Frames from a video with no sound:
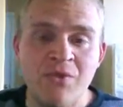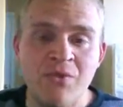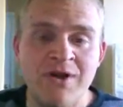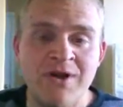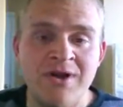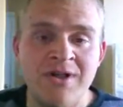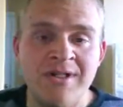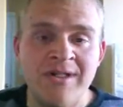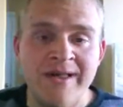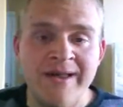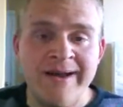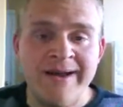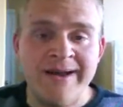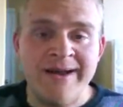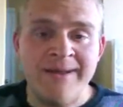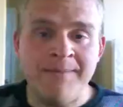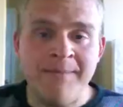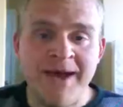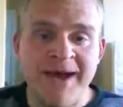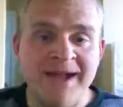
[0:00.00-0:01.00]
Well,
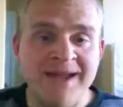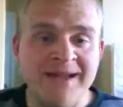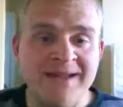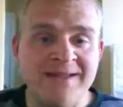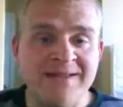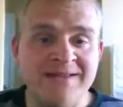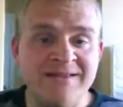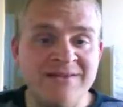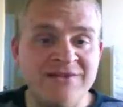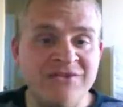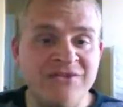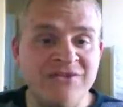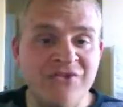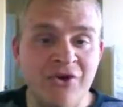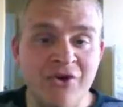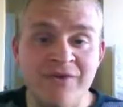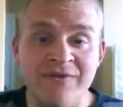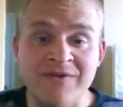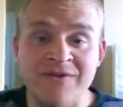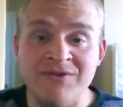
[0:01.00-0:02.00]
I had
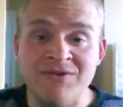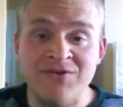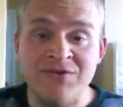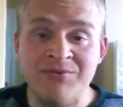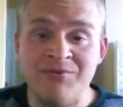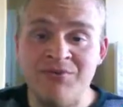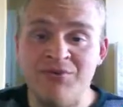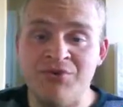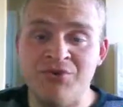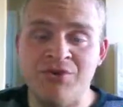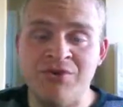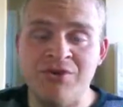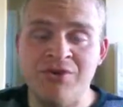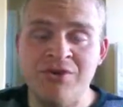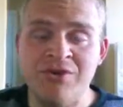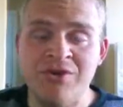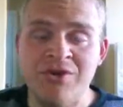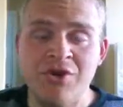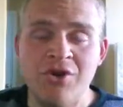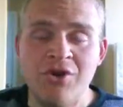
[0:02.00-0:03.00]
dove into a pool